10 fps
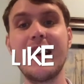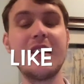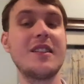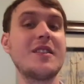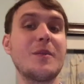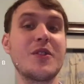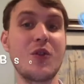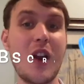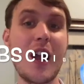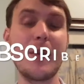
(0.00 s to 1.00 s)

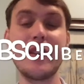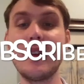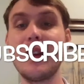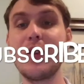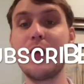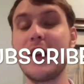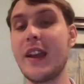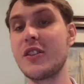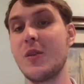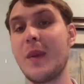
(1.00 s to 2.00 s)
subscribe, hit the
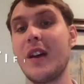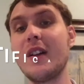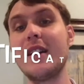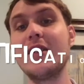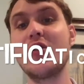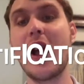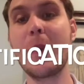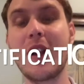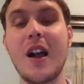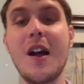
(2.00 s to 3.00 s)
notification bell, and drop a
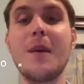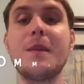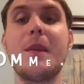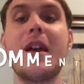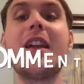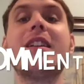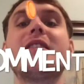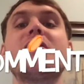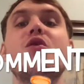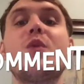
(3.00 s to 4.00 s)
comment
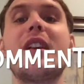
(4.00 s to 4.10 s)
to be